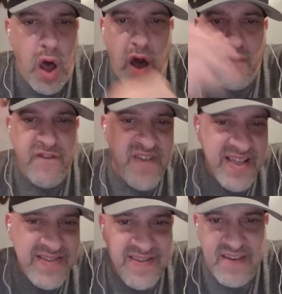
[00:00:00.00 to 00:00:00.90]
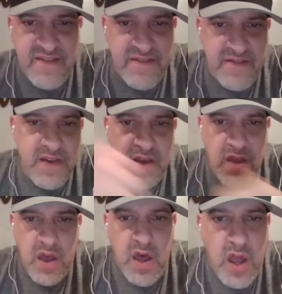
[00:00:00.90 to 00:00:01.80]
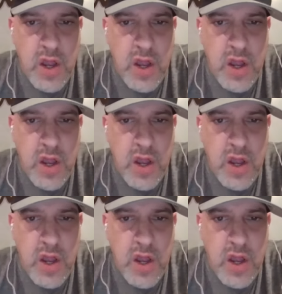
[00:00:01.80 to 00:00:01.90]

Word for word: offensive uh,